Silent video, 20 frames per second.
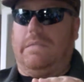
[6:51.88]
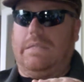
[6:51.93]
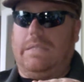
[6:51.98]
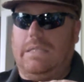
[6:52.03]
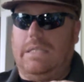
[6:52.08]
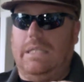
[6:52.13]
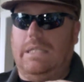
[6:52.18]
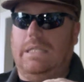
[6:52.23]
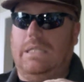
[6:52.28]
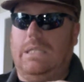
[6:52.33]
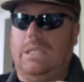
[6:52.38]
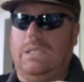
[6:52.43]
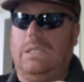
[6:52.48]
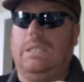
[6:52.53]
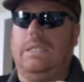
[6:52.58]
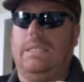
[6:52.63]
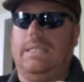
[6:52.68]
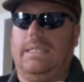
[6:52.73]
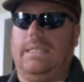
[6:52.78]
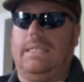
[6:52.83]
the
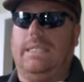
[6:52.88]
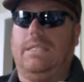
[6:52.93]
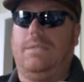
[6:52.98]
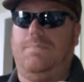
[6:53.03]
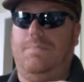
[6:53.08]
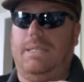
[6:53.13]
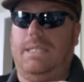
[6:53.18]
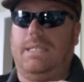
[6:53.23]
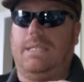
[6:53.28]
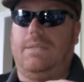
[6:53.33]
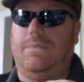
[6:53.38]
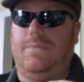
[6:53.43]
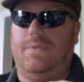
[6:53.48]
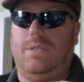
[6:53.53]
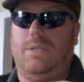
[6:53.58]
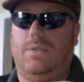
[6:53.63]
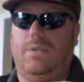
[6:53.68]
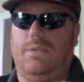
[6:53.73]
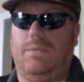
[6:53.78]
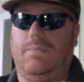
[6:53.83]
lolly aspect, if you
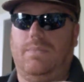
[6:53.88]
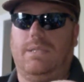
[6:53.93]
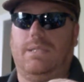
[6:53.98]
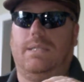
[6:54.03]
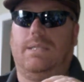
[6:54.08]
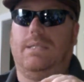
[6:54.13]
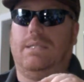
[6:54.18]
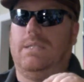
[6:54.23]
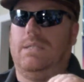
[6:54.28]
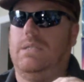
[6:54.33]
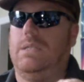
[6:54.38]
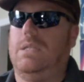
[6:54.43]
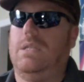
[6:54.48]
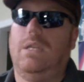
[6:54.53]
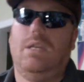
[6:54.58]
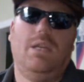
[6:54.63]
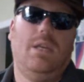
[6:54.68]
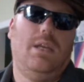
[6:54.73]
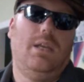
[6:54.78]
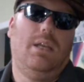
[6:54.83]
know what I'm saying.
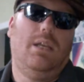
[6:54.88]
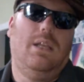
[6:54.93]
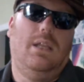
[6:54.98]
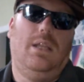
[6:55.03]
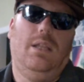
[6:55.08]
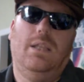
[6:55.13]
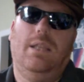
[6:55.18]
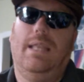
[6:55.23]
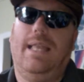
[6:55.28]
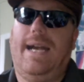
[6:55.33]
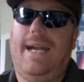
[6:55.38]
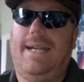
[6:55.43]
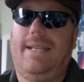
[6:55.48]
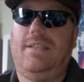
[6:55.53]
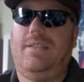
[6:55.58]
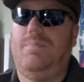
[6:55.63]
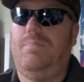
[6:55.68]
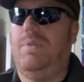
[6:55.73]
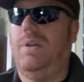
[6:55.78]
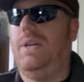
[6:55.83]

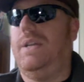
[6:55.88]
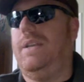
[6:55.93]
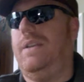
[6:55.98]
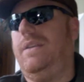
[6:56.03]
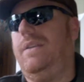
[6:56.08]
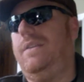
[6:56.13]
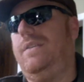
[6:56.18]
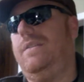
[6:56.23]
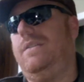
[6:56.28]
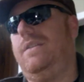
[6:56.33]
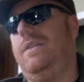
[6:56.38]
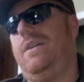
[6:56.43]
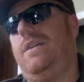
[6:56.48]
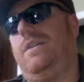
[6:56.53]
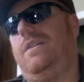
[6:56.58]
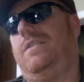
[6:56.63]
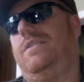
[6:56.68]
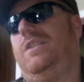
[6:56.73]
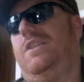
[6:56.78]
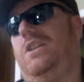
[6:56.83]
Last but
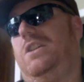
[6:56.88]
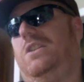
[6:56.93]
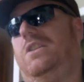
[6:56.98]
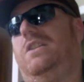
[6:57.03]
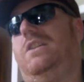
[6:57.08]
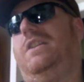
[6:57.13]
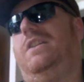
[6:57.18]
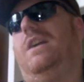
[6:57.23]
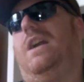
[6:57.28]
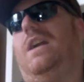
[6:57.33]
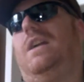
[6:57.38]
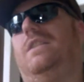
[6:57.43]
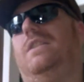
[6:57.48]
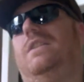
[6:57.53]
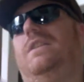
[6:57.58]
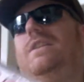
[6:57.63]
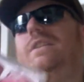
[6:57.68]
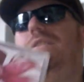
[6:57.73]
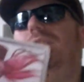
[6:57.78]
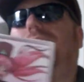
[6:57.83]
certainly
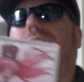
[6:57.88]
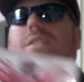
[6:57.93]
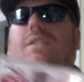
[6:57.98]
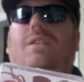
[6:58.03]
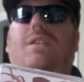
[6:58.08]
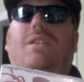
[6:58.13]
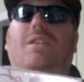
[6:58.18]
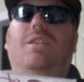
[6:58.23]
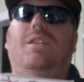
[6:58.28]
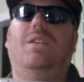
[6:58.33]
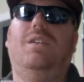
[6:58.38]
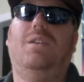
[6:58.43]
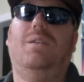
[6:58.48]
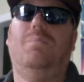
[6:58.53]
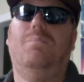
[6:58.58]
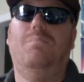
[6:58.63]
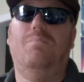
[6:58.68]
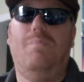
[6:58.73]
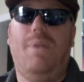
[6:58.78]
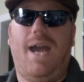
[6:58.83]
not least,
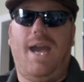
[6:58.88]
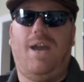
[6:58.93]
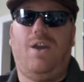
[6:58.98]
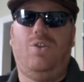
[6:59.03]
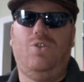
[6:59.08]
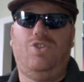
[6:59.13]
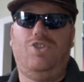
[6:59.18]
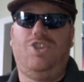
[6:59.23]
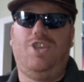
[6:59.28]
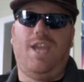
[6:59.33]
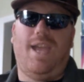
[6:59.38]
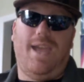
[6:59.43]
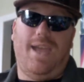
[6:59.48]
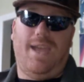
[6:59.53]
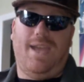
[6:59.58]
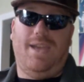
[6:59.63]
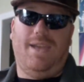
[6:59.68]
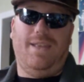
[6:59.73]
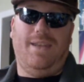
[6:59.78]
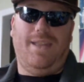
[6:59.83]

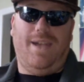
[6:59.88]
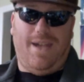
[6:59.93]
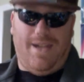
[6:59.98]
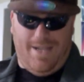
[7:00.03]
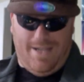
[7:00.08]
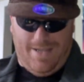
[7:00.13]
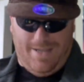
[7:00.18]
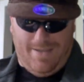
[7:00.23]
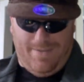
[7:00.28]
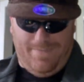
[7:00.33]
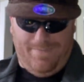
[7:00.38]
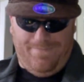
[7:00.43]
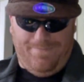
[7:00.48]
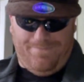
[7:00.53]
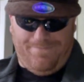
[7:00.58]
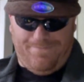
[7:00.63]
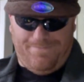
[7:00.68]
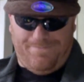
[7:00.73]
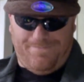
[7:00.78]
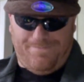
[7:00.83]
Mao-Chan.
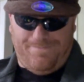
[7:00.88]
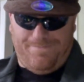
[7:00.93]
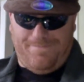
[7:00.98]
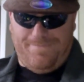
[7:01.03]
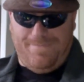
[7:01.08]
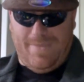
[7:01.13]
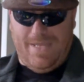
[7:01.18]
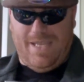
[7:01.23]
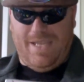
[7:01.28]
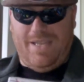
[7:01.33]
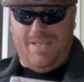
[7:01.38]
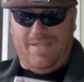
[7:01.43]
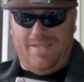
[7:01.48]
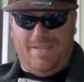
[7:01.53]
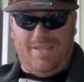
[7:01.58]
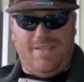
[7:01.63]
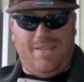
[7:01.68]
This is